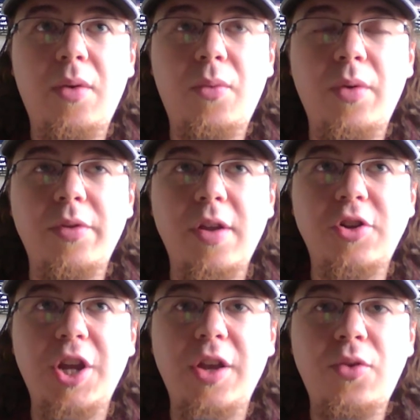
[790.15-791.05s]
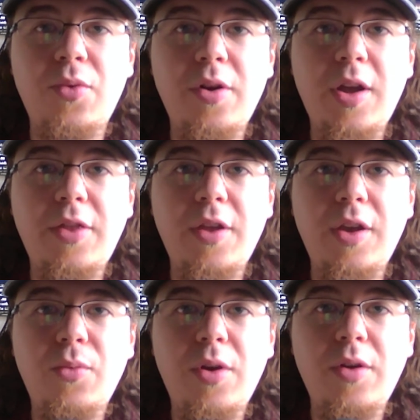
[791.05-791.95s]
What was that? January, I think
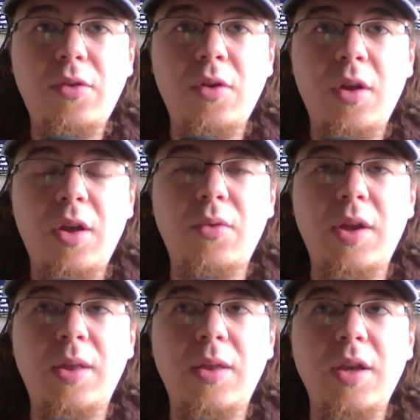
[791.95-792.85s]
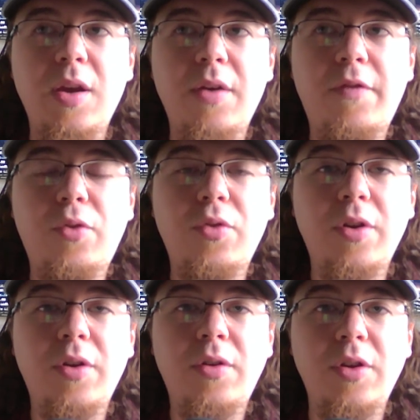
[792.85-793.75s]
it was, in the
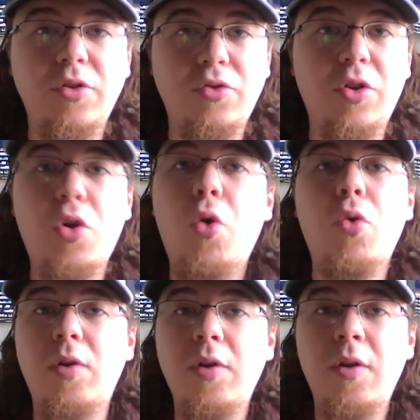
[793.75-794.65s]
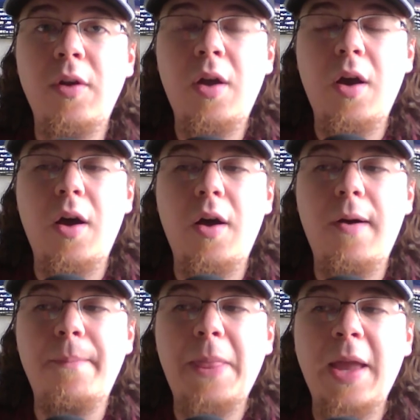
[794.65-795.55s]
Florida District Court.
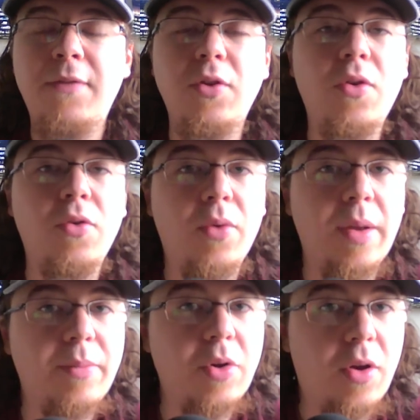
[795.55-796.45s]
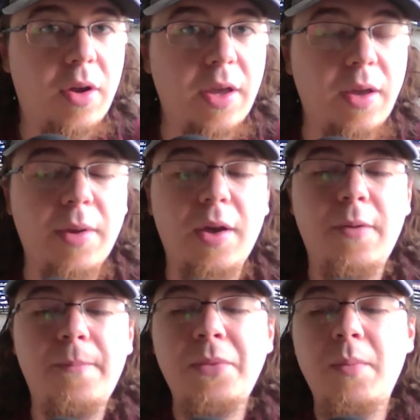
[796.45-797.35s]
And if you don't know what I'm talking
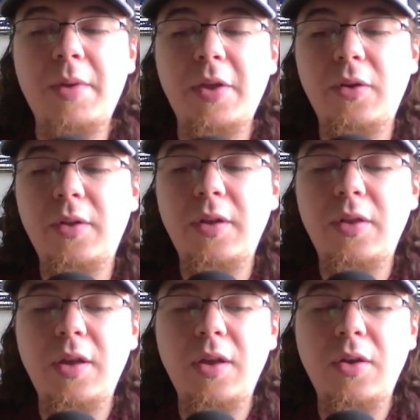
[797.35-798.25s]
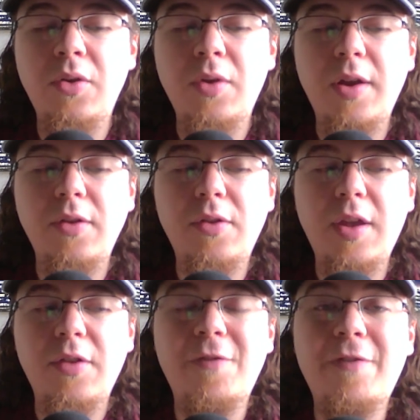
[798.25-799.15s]
about, basically the United
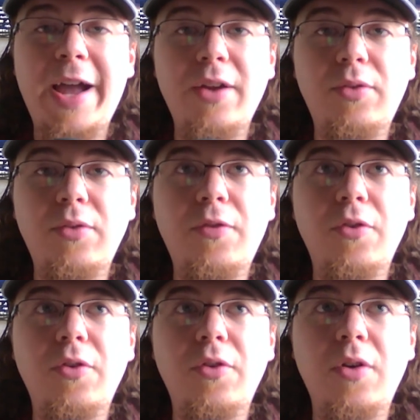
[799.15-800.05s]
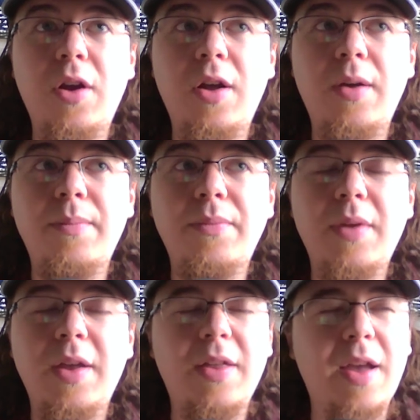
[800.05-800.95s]
States filed for,
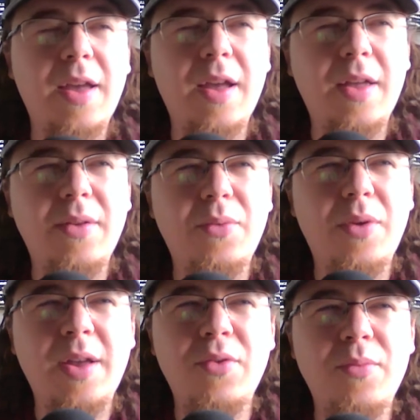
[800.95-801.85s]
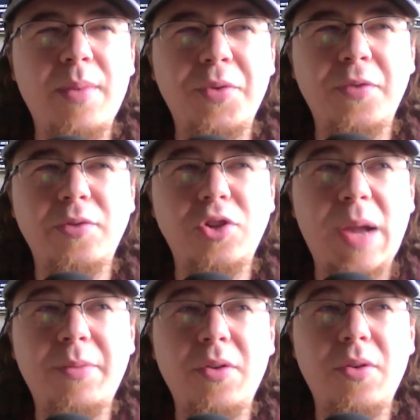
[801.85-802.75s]
I don't remember if it was
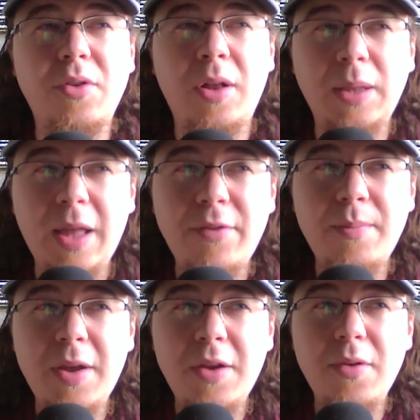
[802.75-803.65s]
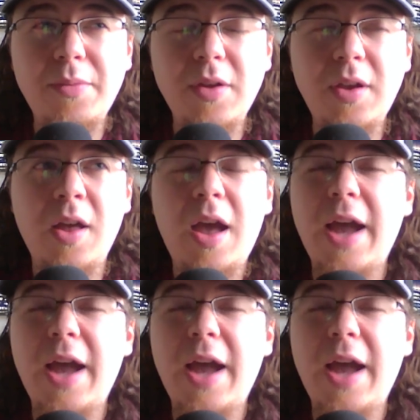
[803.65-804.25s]
Chapter 11 bankruptcy.